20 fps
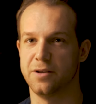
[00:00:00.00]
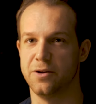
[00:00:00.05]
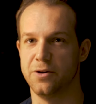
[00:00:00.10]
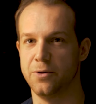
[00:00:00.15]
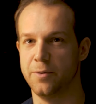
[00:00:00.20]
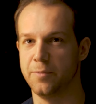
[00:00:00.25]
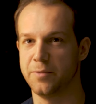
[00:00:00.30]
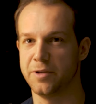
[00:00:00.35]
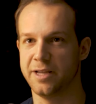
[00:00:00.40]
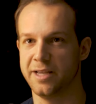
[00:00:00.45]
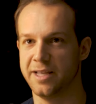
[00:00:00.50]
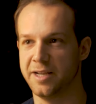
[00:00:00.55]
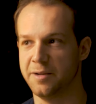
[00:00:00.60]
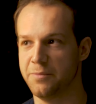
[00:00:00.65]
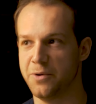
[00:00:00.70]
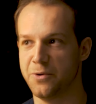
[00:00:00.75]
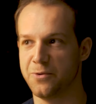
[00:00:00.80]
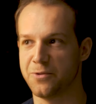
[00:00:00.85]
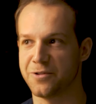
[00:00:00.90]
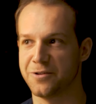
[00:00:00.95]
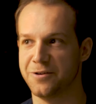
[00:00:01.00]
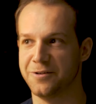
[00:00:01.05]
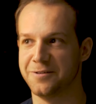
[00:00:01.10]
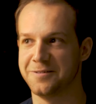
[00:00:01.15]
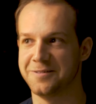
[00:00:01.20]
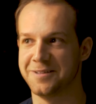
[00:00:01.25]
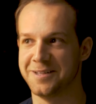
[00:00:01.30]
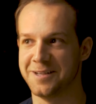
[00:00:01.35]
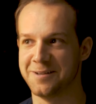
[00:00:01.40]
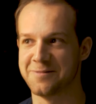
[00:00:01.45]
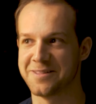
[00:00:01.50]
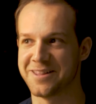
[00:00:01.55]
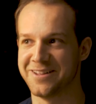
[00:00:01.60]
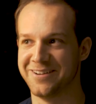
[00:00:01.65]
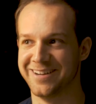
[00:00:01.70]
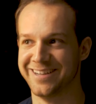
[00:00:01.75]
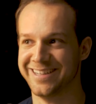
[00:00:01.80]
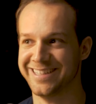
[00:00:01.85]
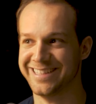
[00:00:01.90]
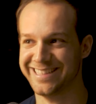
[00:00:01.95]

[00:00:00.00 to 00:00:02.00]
oh, I'm going to get emotional. I'm sorry.